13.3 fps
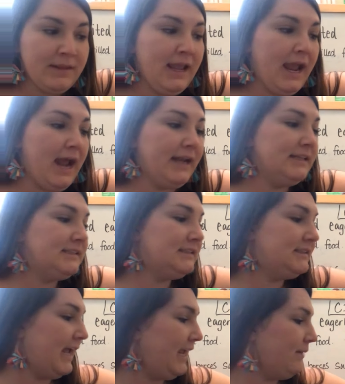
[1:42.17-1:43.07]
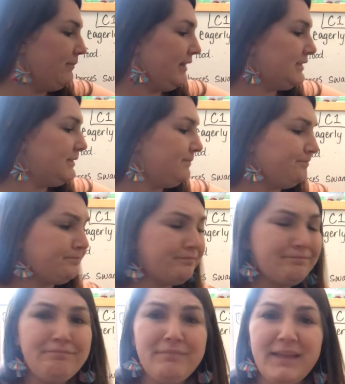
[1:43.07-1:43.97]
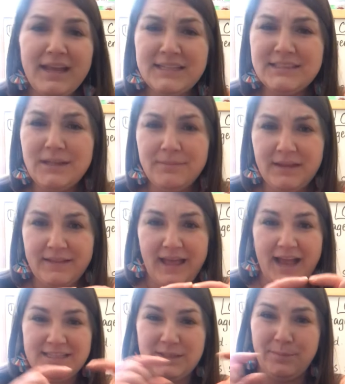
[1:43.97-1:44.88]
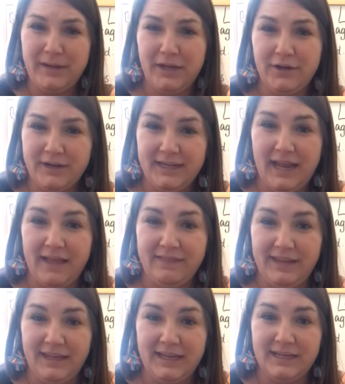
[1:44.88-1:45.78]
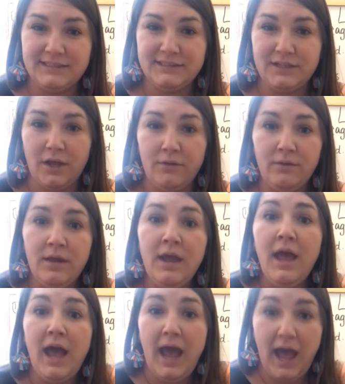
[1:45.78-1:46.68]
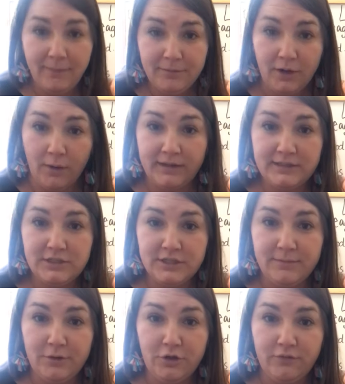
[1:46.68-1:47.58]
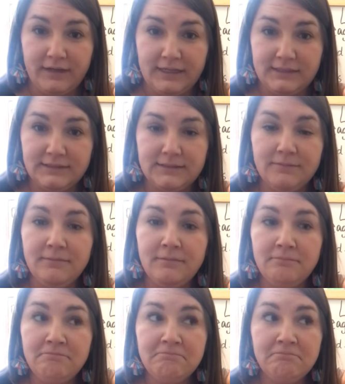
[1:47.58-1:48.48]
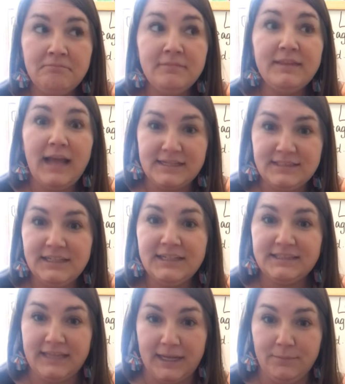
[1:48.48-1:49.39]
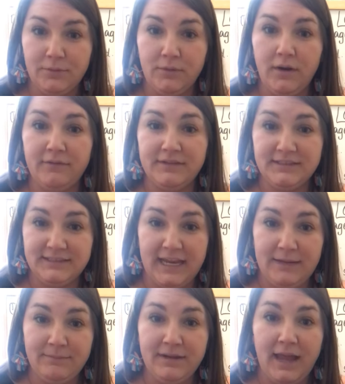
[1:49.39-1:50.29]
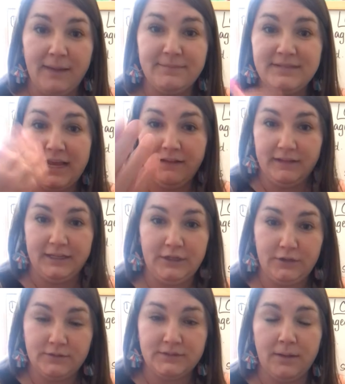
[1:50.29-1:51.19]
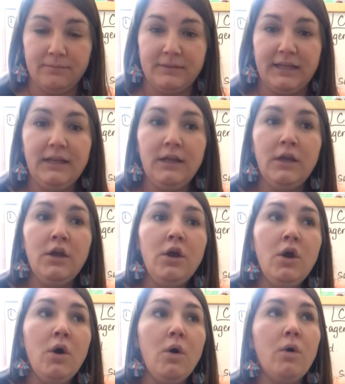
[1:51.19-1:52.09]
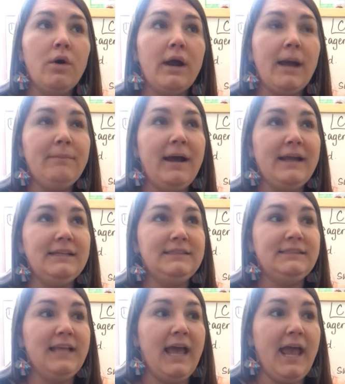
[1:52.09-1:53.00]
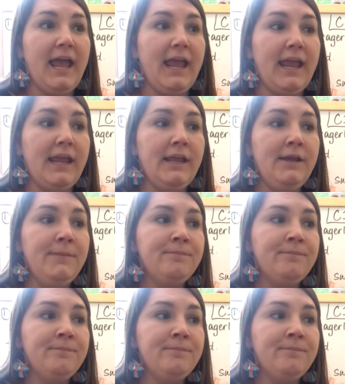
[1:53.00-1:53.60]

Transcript: And a statement is something that has a period at the end. So I'm going to the movies. That's an example of a statement. I'm telling you something. Or I might say,